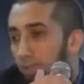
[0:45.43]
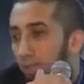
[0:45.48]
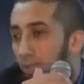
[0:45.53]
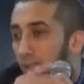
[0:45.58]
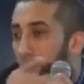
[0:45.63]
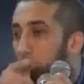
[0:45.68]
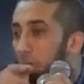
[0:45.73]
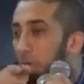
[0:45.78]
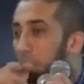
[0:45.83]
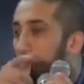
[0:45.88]

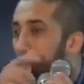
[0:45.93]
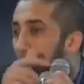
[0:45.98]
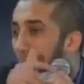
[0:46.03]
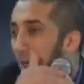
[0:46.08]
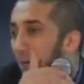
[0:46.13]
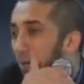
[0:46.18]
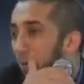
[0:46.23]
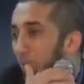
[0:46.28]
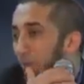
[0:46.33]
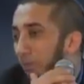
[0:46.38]
And you don't even
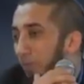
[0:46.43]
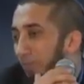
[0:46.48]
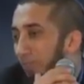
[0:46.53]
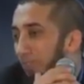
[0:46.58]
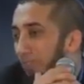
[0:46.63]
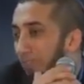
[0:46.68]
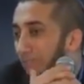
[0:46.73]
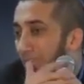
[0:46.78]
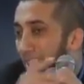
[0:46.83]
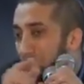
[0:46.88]
know.
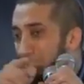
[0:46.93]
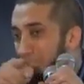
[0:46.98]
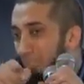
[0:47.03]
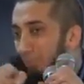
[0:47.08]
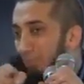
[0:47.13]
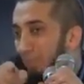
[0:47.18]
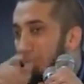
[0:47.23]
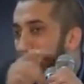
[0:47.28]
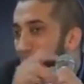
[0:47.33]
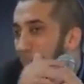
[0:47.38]
He's
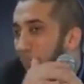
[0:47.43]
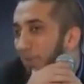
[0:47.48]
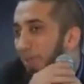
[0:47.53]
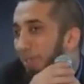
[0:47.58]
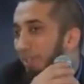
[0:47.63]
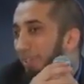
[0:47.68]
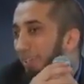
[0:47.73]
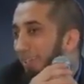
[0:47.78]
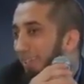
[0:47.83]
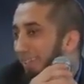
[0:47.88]
the
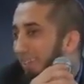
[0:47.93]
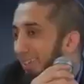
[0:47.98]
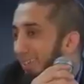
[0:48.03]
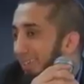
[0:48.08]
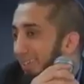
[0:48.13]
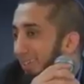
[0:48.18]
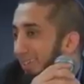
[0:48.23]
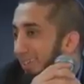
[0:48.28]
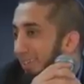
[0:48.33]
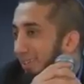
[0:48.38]
VIP.
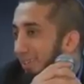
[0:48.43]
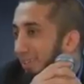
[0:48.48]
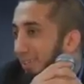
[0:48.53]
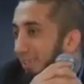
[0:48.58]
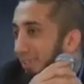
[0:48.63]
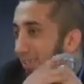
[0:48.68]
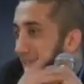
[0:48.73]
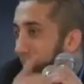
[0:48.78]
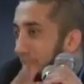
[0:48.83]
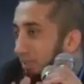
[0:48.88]

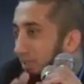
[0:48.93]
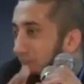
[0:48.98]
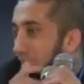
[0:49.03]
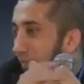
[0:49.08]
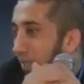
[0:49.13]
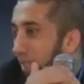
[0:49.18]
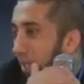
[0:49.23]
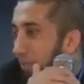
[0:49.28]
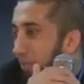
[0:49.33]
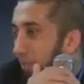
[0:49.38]
He's the
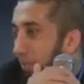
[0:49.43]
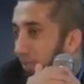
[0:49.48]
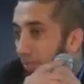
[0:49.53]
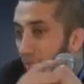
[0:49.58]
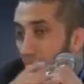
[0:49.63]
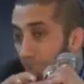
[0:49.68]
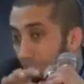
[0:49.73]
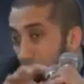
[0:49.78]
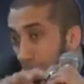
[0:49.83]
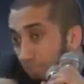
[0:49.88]
VIP.
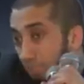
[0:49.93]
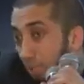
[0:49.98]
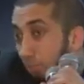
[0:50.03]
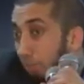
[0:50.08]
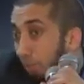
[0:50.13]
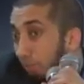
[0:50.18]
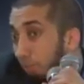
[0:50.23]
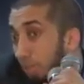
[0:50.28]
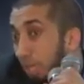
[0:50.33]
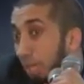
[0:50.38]
He cleans
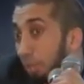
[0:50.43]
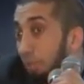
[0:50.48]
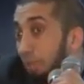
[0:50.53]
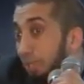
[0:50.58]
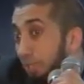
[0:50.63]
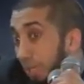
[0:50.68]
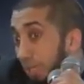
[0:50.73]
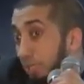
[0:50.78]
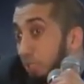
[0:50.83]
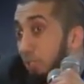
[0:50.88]
up the
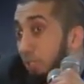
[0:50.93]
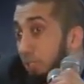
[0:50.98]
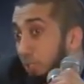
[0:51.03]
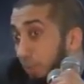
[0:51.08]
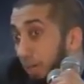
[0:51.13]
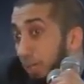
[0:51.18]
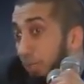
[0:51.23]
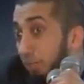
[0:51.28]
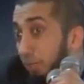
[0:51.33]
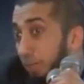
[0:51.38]
VIP sections,
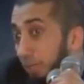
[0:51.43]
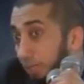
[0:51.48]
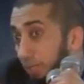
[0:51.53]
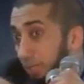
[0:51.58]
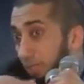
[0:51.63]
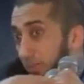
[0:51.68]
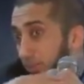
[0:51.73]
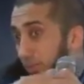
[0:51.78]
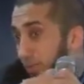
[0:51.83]
by the way.